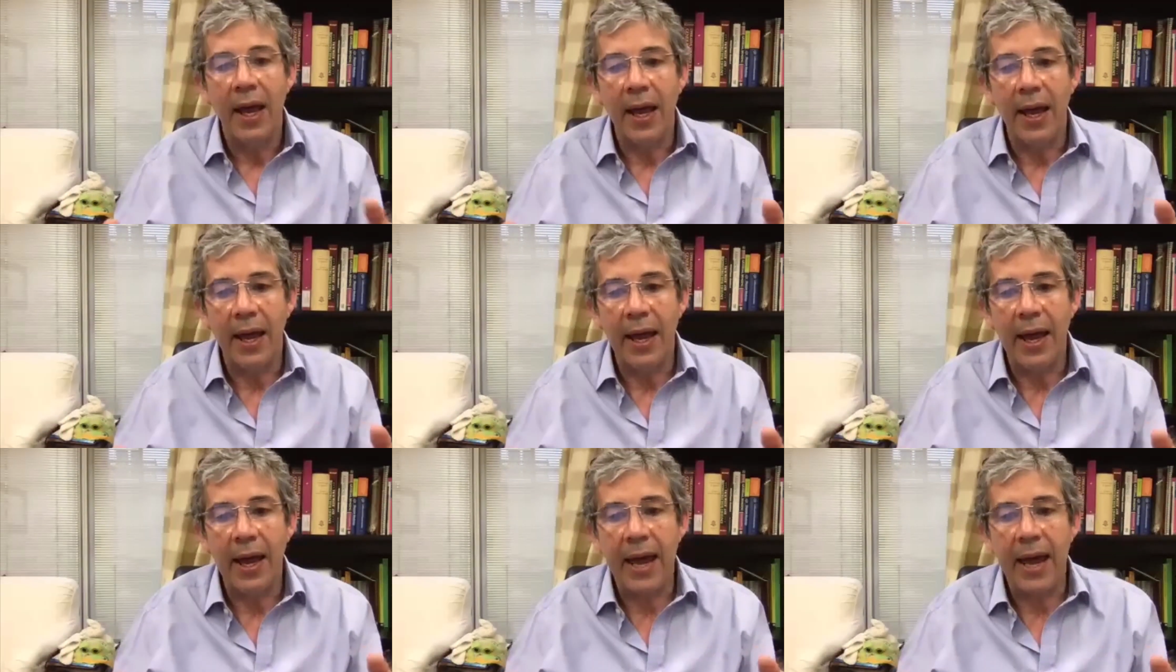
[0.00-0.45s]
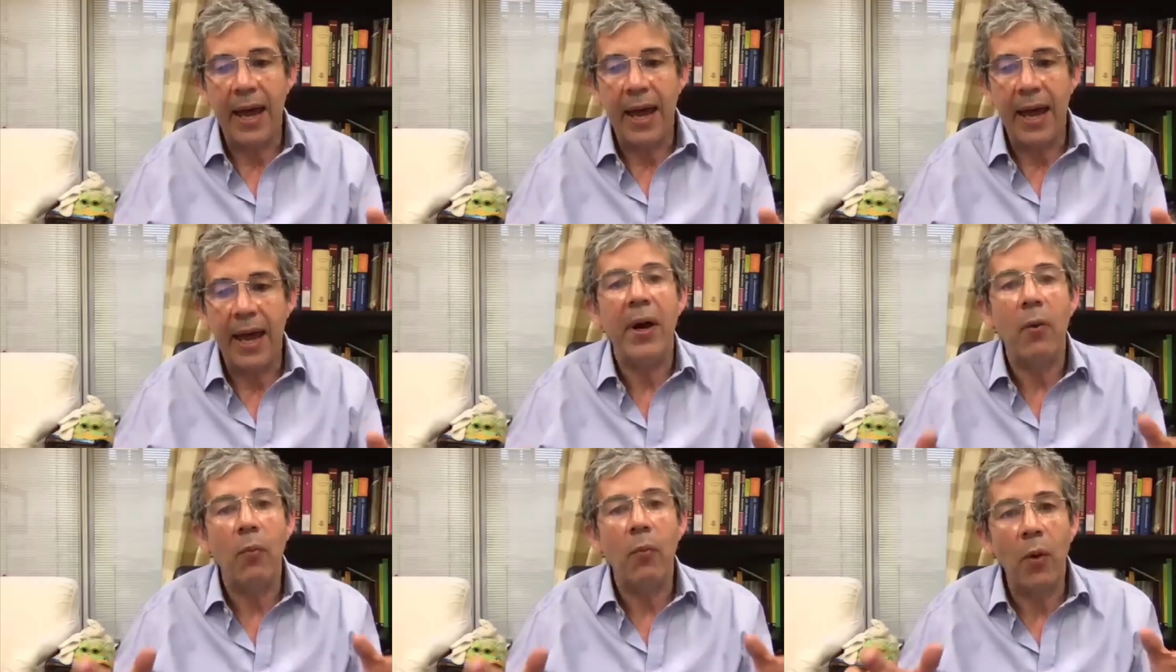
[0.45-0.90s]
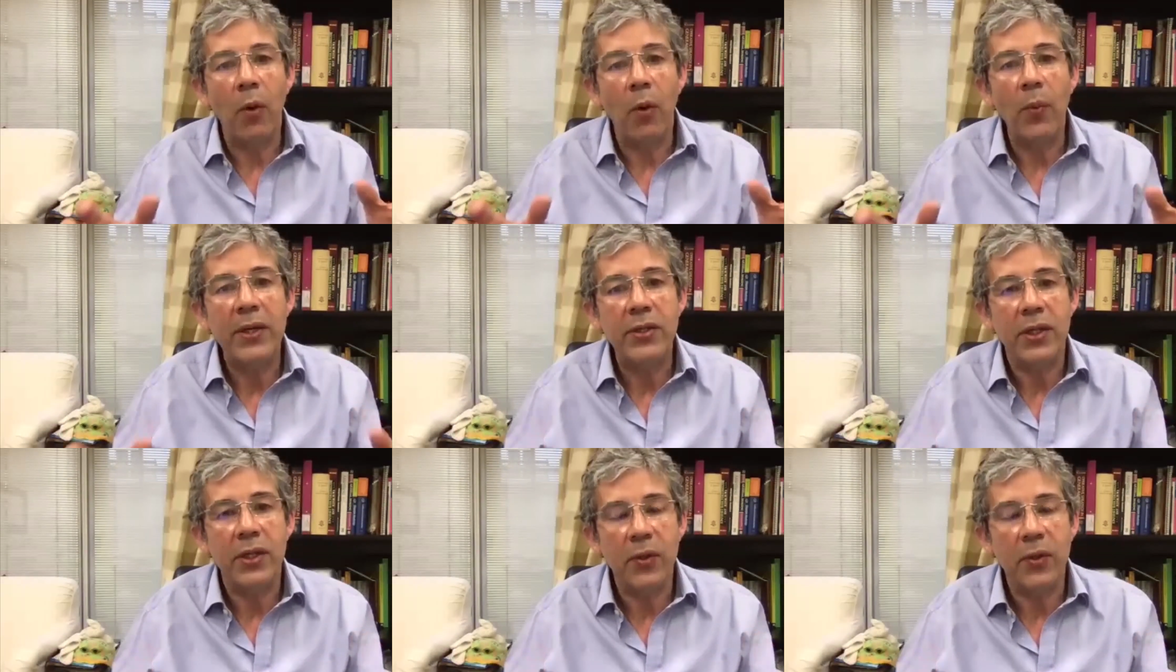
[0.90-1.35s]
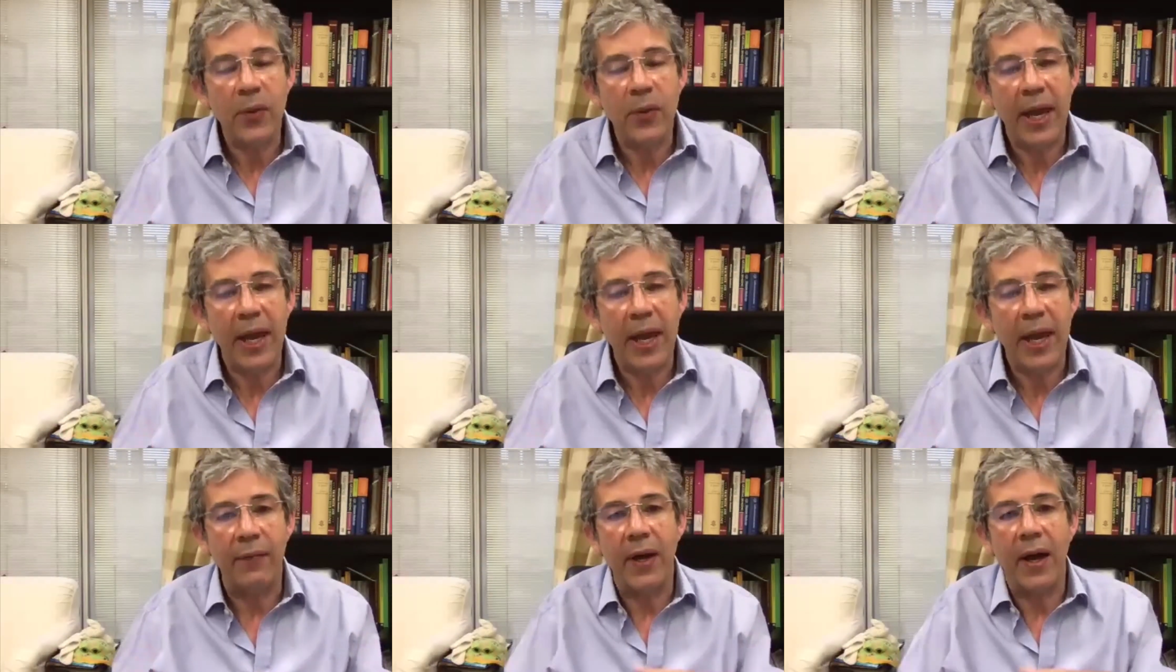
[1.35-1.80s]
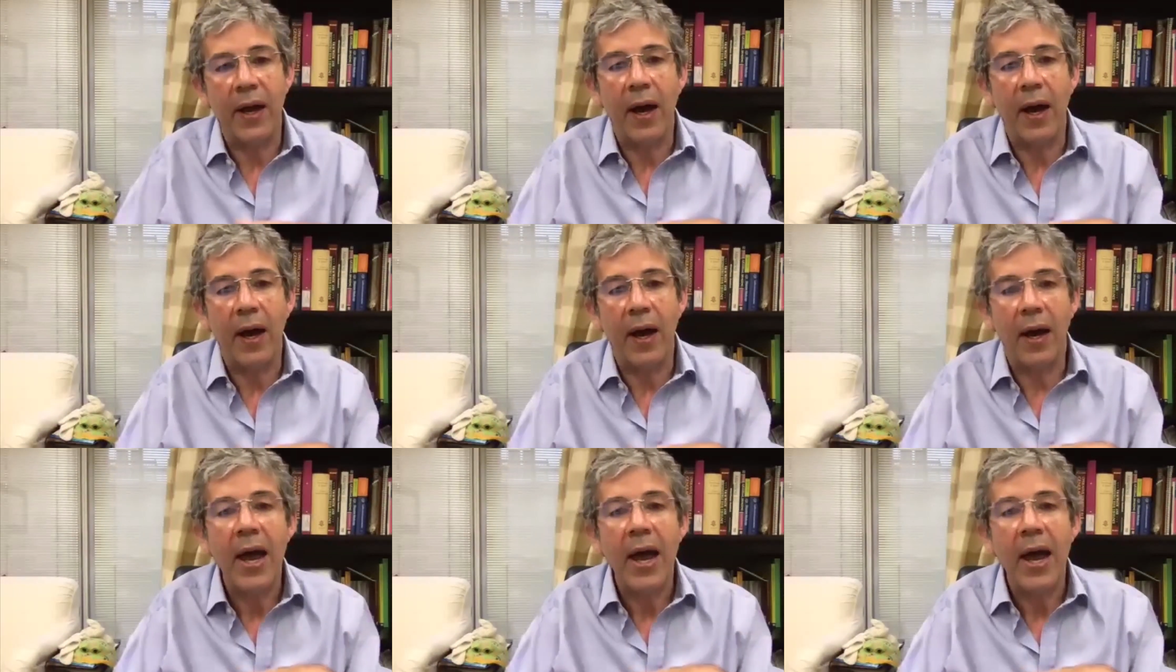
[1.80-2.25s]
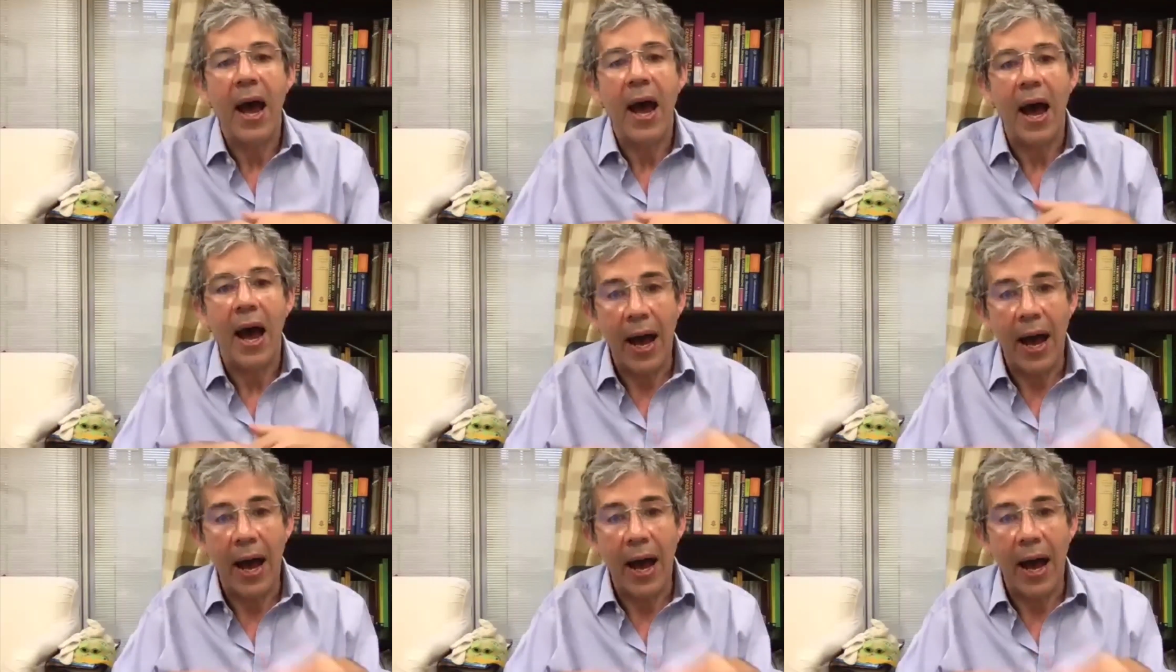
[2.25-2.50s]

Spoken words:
But what we do have are,